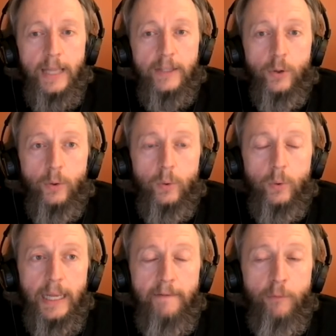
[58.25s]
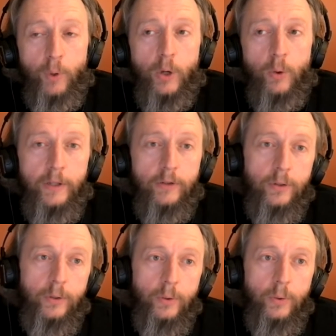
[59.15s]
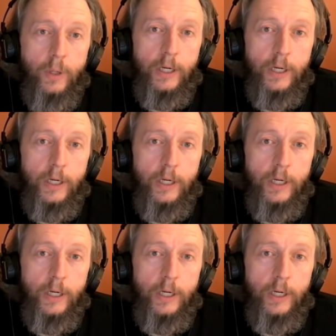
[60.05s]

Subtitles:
And so if we're going to